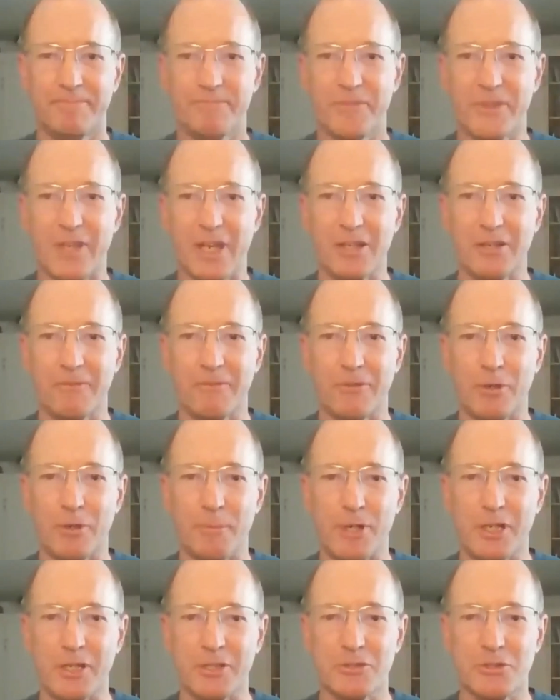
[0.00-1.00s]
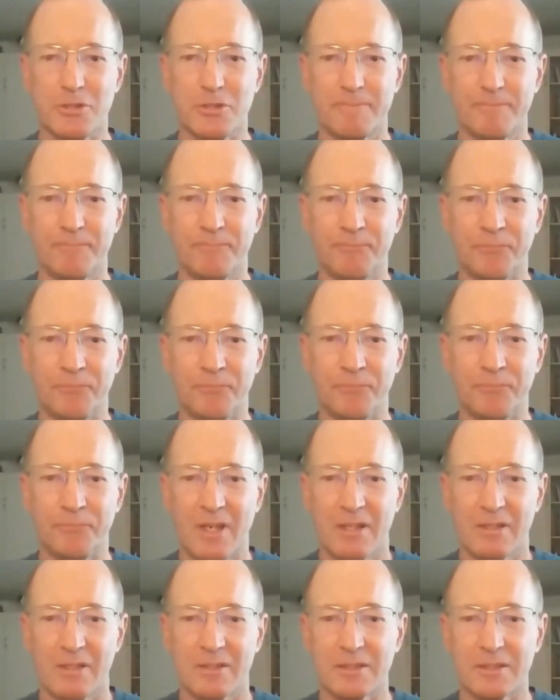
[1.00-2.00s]
thank you very much.
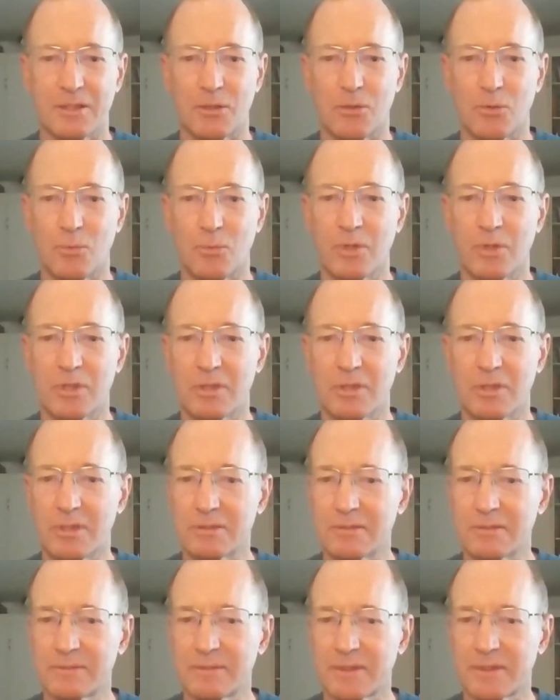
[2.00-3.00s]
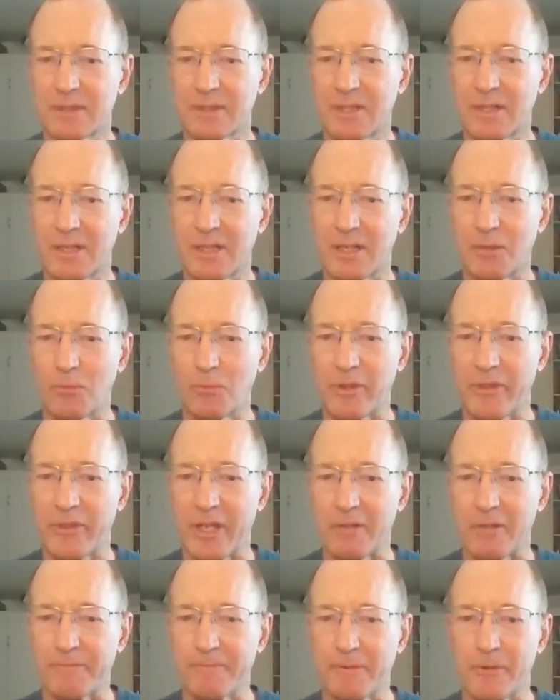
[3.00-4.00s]
So we'll,
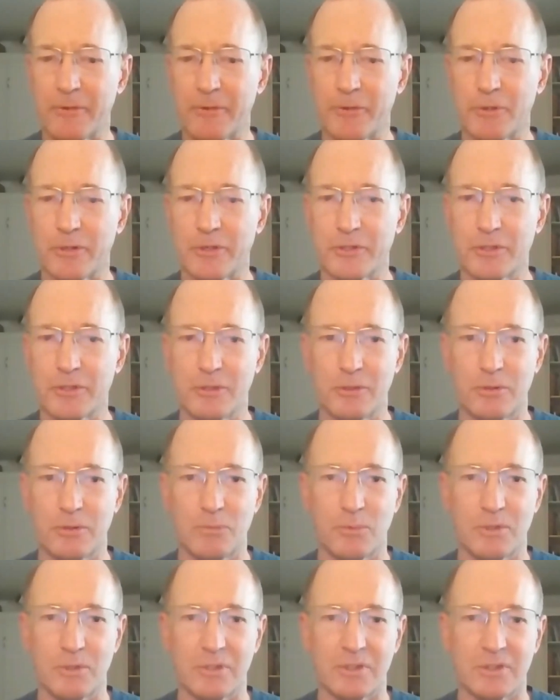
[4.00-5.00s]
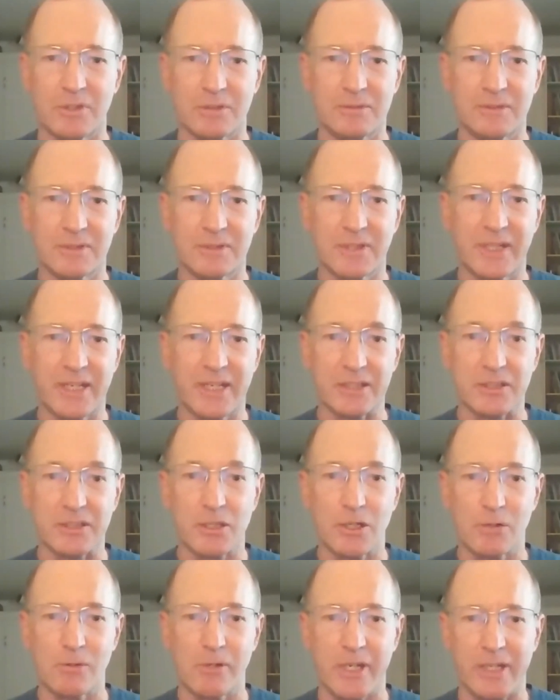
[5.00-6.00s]
without further ado, we'll get
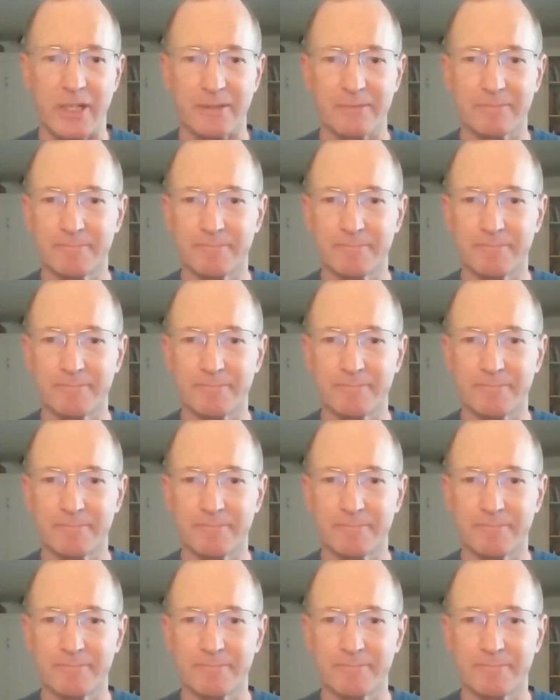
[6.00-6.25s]
going.